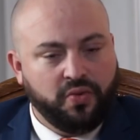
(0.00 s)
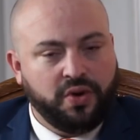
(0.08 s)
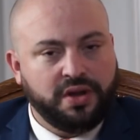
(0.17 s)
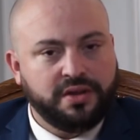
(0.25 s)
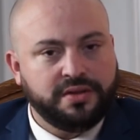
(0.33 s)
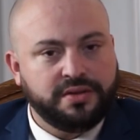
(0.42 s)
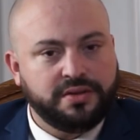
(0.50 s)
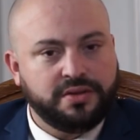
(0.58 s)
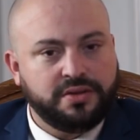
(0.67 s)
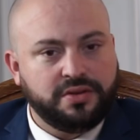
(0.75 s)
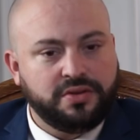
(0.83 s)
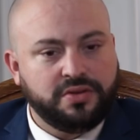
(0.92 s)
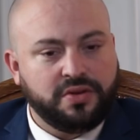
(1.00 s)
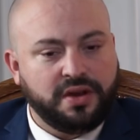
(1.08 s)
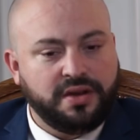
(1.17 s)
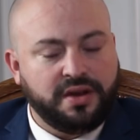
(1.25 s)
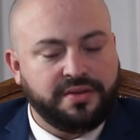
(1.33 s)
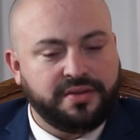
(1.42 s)
Well,
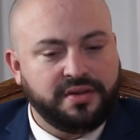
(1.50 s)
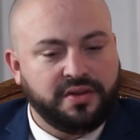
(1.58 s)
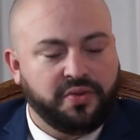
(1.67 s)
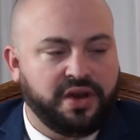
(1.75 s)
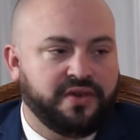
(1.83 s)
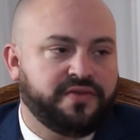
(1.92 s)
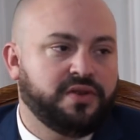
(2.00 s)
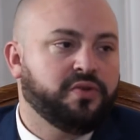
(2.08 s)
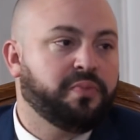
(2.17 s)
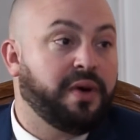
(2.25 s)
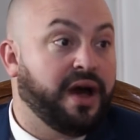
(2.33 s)
I think that we have to look